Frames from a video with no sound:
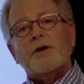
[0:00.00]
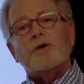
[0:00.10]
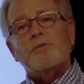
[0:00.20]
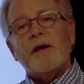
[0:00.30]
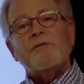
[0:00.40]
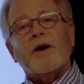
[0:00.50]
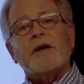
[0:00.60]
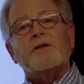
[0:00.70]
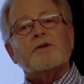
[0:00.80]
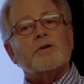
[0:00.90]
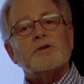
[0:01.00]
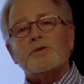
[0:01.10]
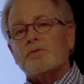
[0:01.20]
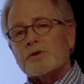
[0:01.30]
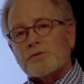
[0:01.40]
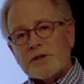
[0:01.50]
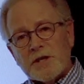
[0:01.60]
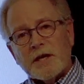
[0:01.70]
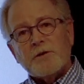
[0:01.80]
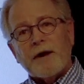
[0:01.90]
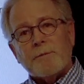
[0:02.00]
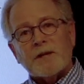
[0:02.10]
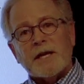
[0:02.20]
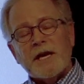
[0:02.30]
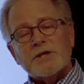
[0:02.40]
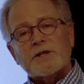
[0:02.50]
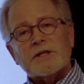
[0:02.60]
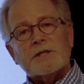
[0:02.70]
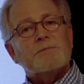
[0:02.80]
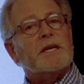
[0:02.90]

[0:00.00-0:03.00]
you may find that those schools reject your applications